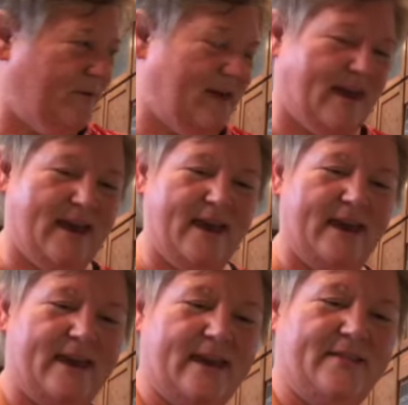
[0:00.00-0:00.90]

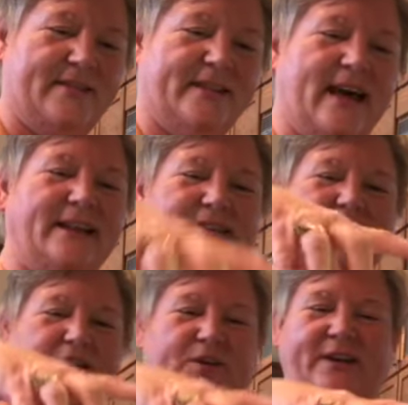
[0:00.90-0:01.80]
Okay, and then the last
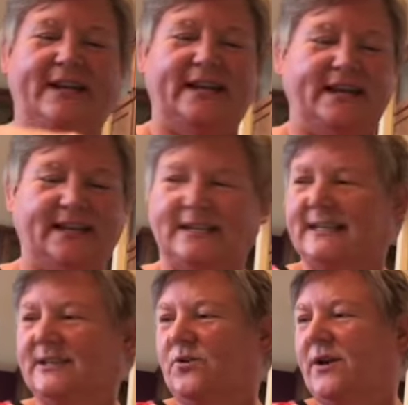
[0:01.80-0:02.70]
ingredient
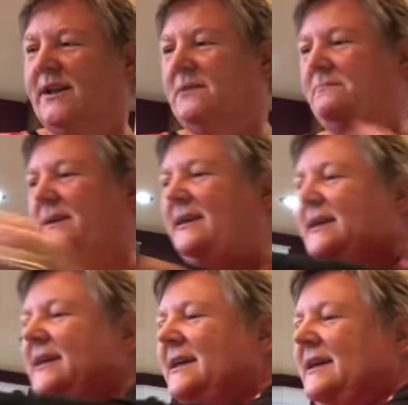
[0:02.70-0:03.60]
is going to
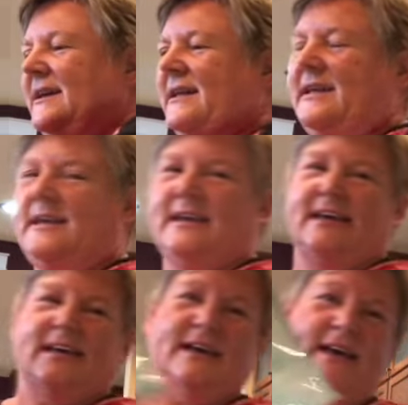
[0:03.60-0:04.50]
be
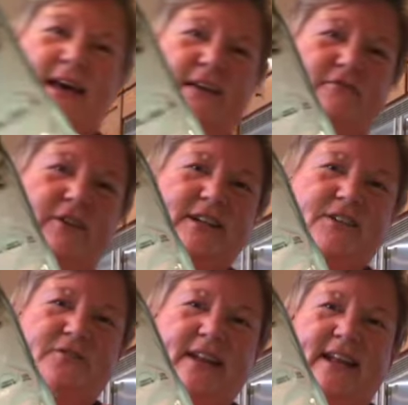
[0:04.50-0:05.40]

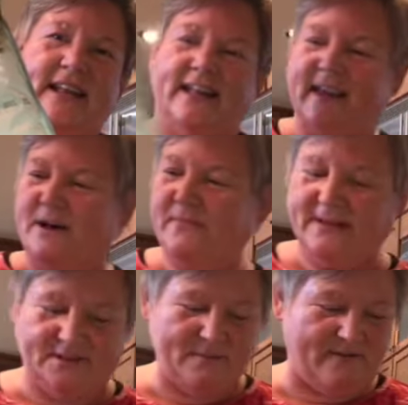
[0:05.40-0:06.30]
French vanilla.
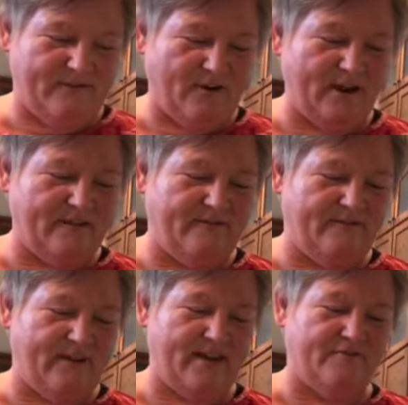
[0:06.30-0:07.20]
This is my very
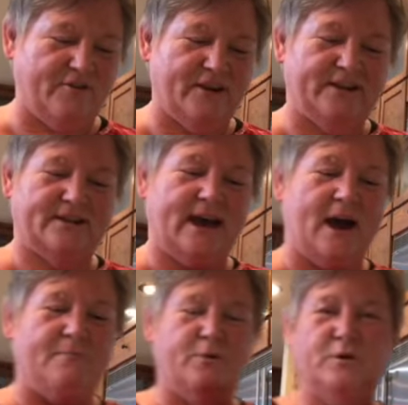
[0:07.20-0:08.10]
favorite
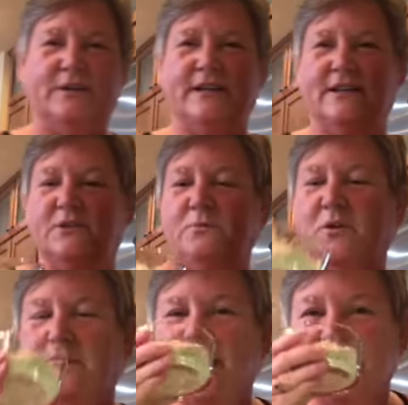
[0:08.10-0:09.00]
protein
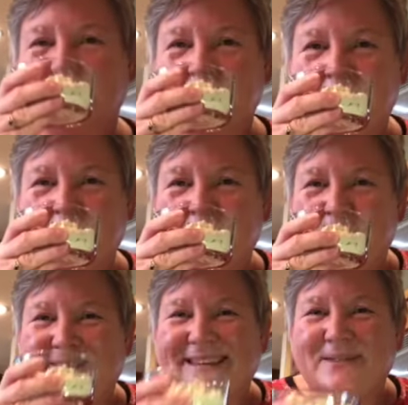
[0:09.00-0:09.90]
smoothie mix.
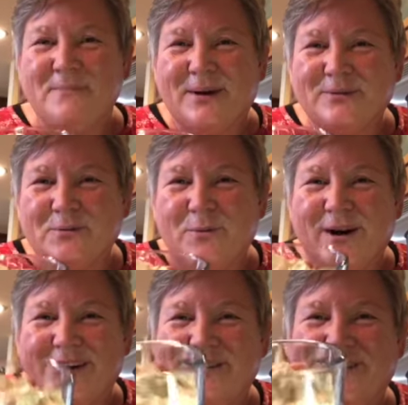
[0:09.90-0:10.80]
Smells
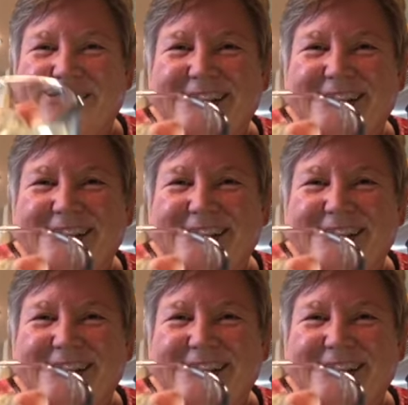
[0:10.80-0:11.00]
wonderful.